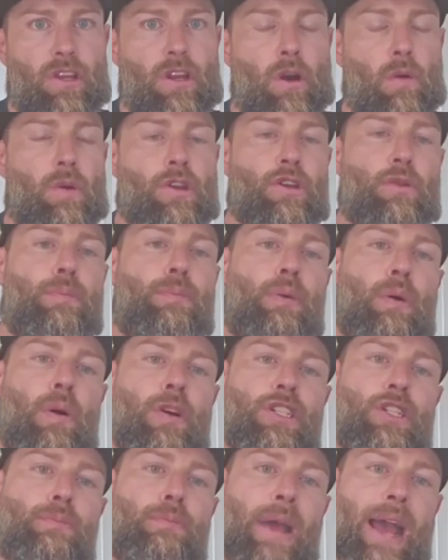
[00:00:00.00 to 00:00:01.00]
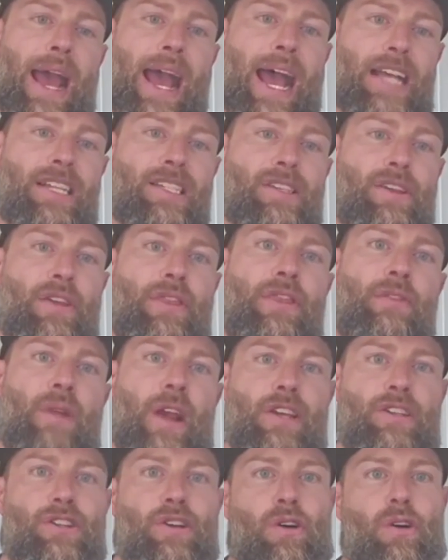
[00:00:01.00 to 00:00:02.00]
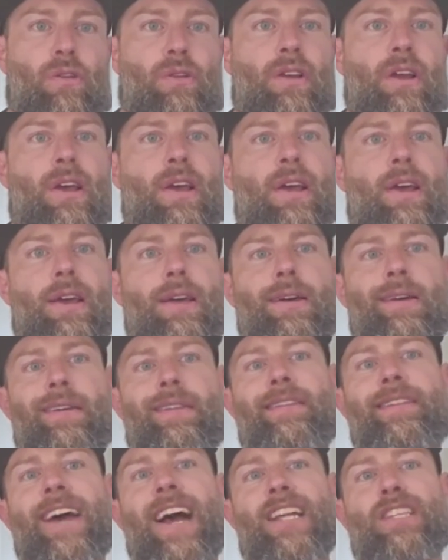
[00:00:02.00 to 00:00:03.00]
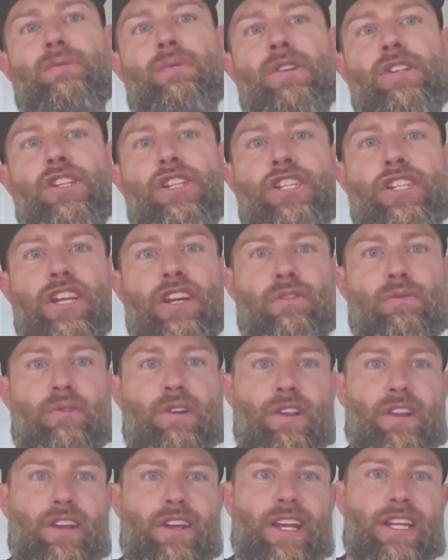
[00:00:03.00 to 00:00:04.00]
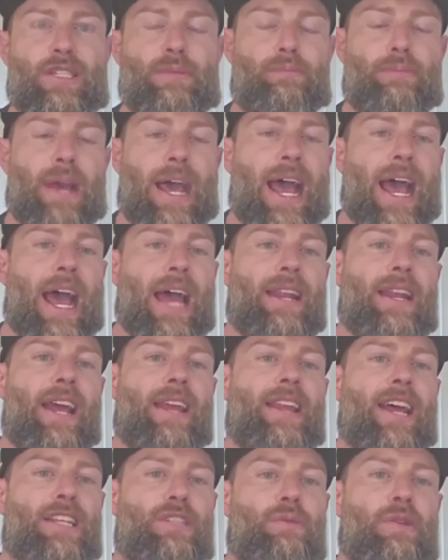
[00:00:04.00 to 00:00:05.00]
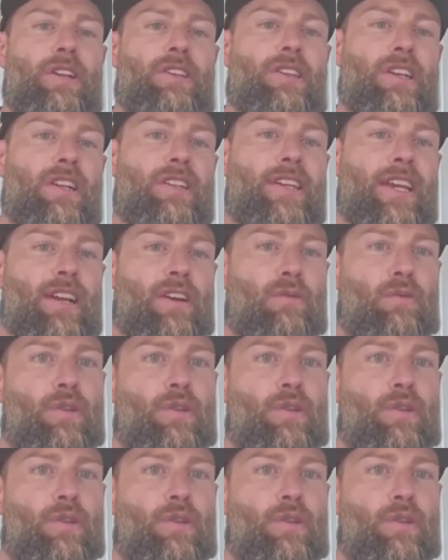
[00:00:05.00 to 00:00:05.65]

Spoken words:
when you push past the threshold, that's when shit really gets bad, and that's when it's going to take a